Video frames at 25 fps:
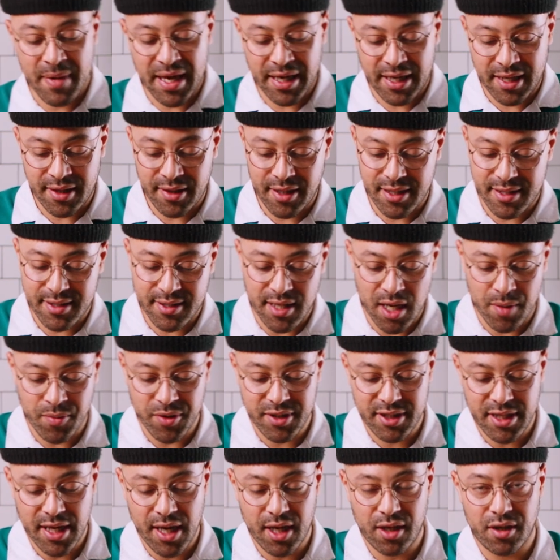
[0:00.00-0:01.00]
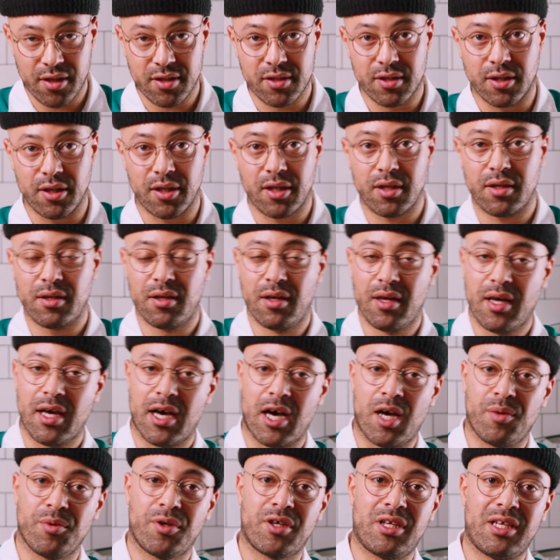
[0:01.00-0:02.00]
making these simultaneously,
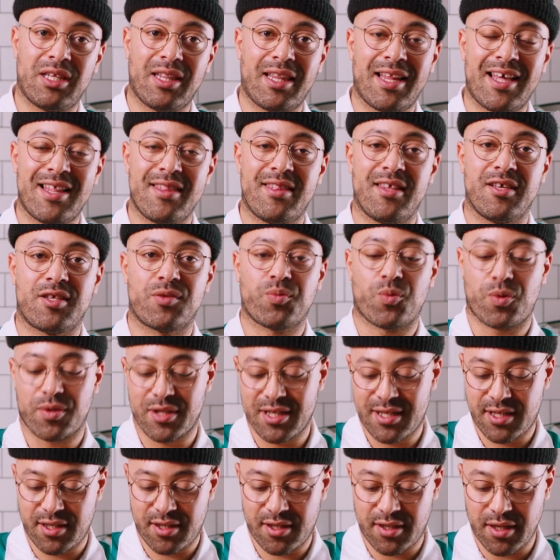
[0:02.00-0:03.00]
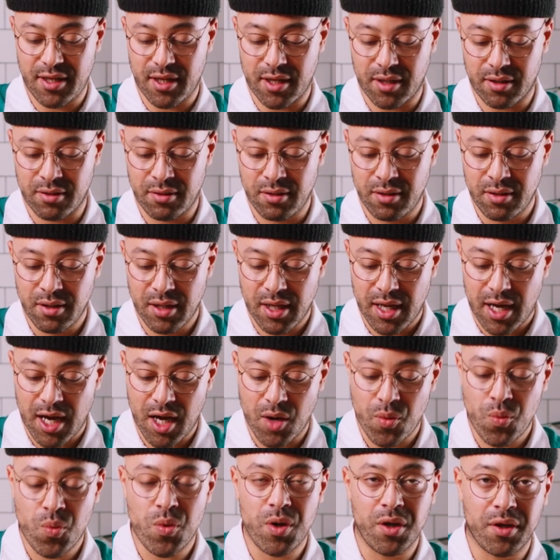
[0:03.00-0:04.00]
I'm gonna let this one sit.
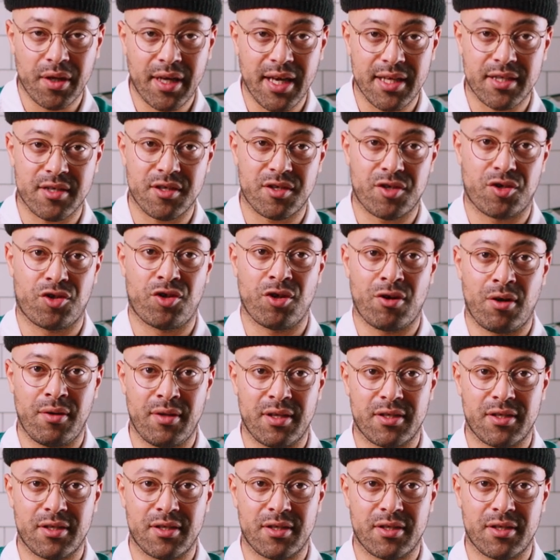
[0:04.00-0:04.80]
I will get to stirring